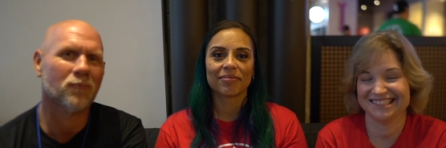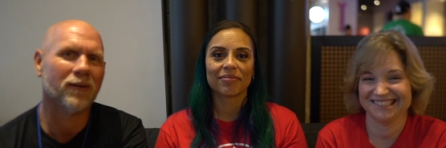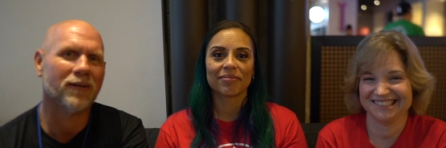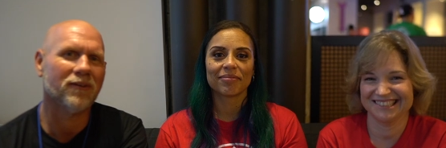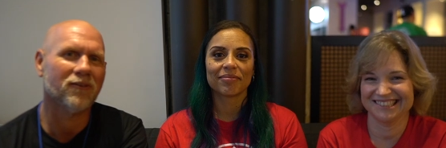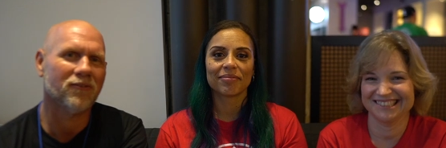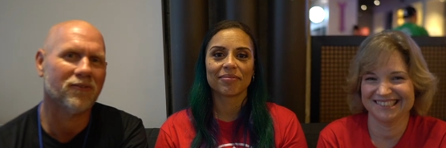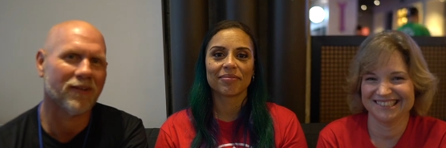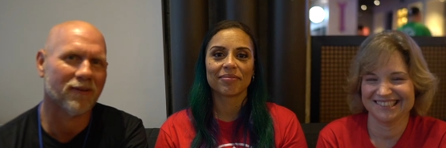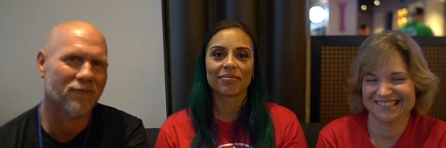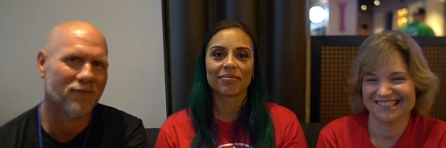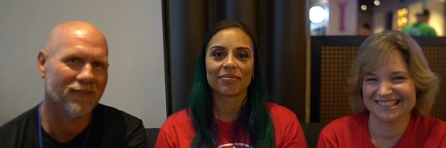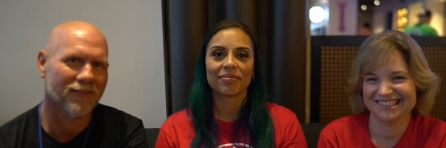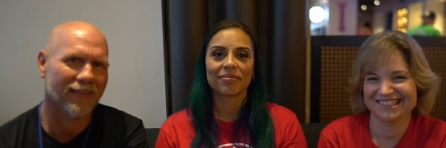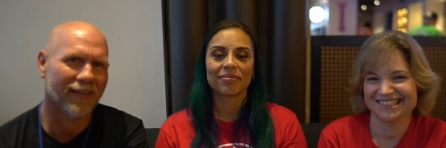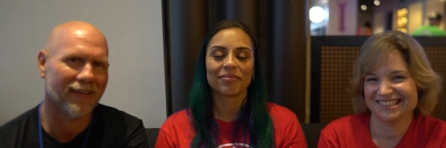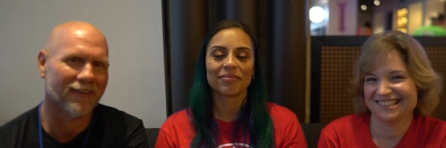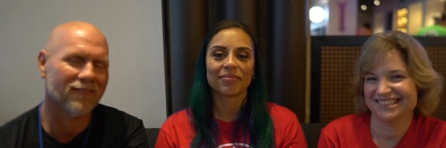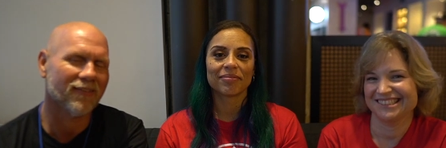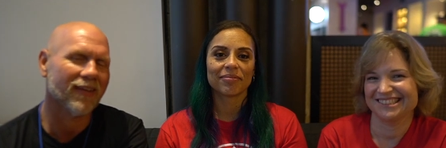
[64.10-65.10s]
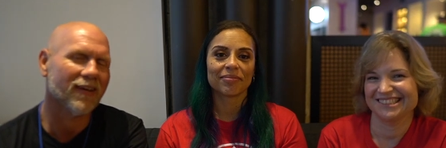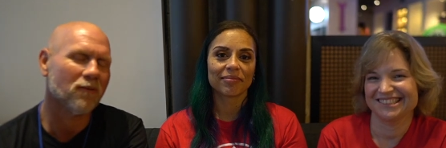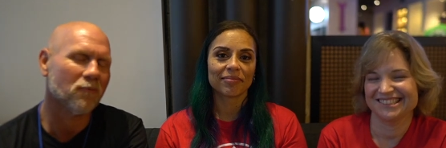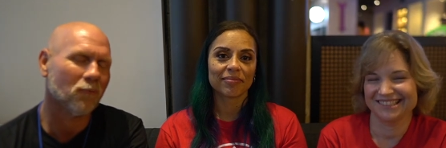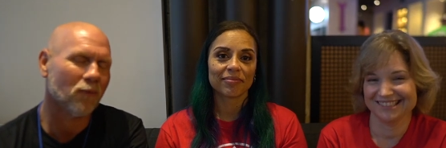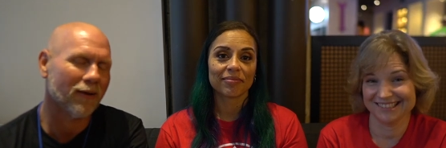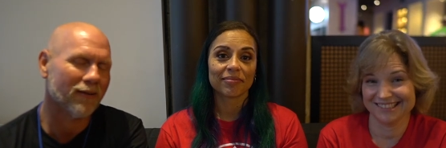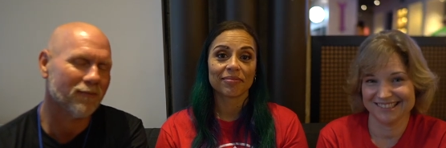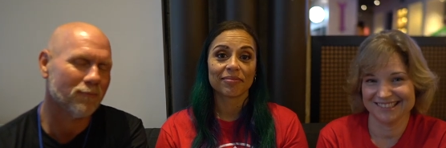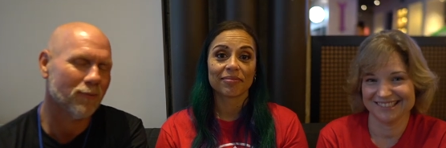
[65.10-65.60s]
Speaker 1: we do different things like
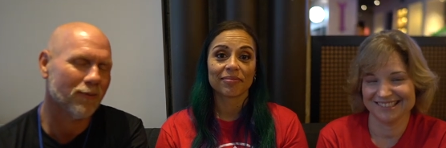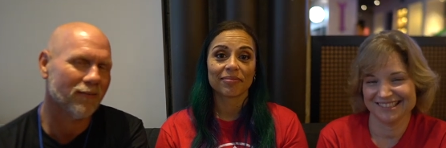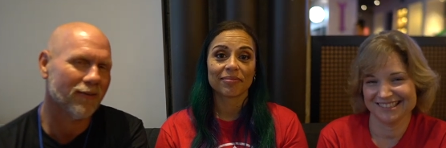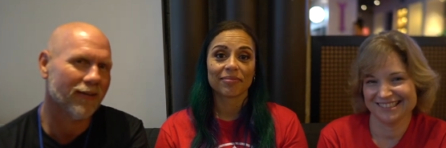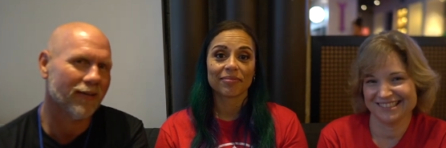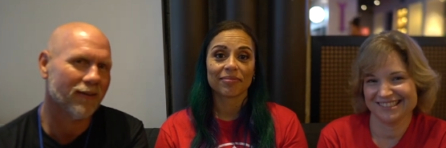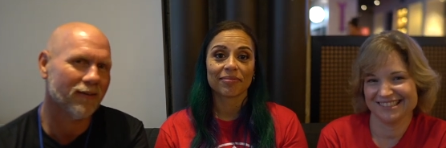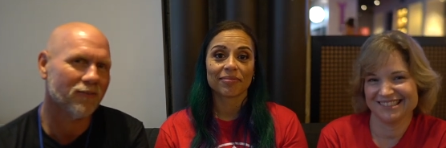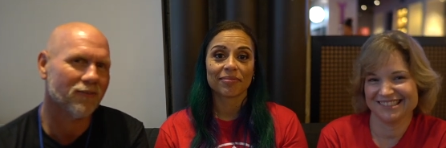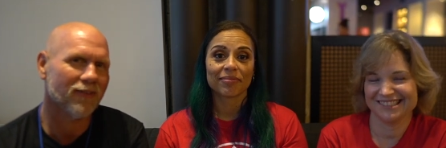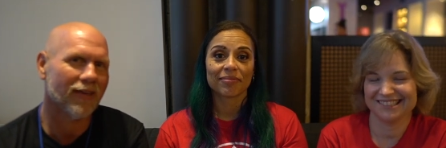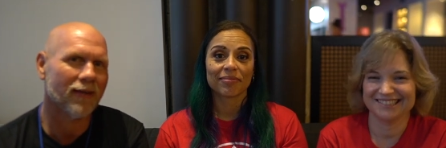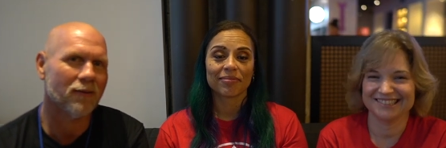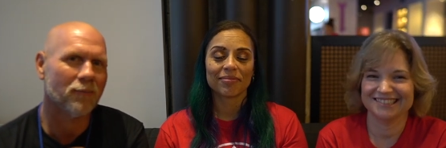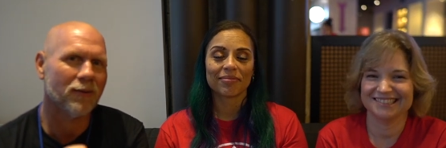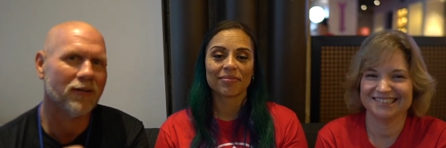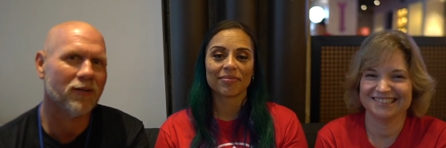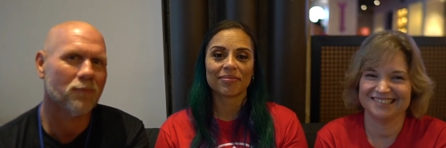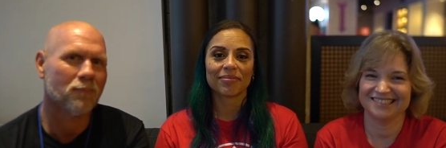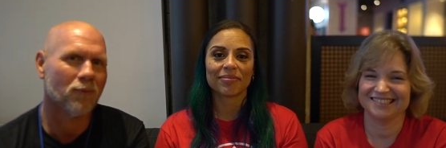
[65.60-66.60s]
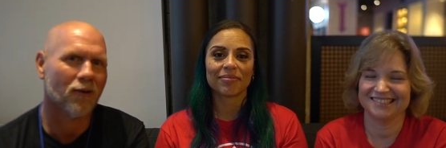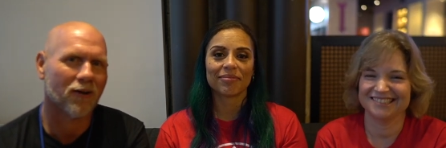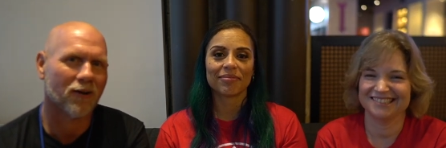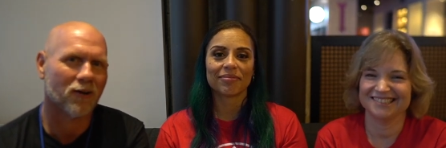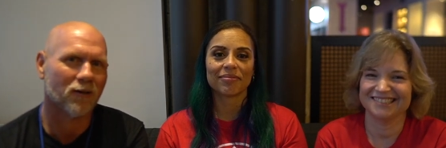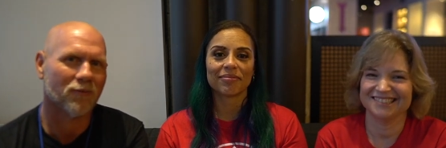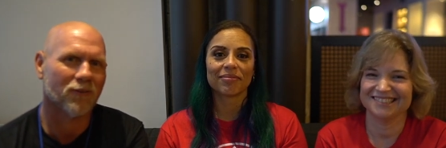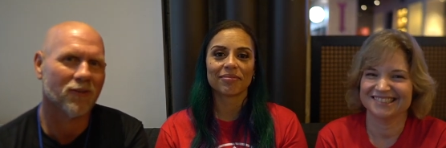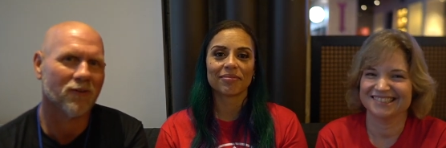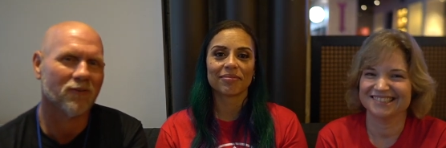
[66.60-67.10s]
recipe videos, and we do product
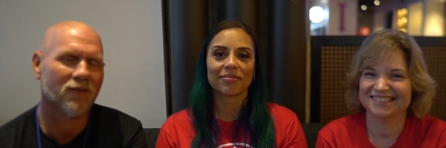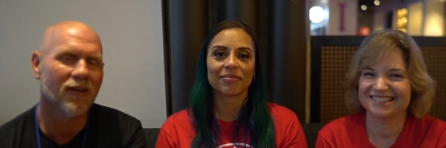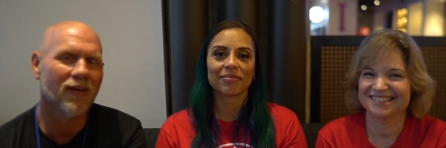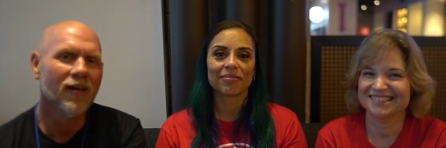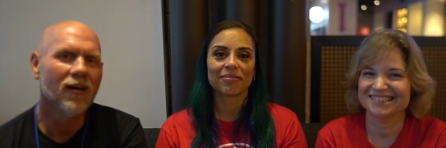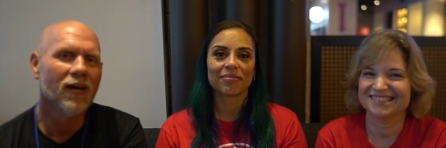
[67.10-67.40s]
reviews.